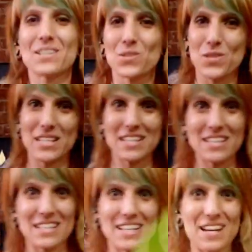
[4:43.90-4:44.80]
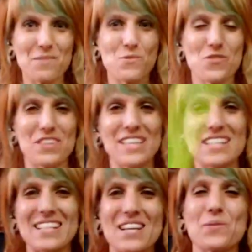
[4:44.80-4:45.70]
So this is the second move in this
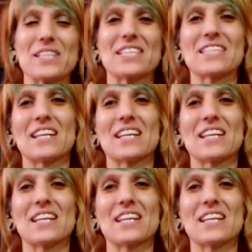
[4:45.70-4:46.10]
sequence.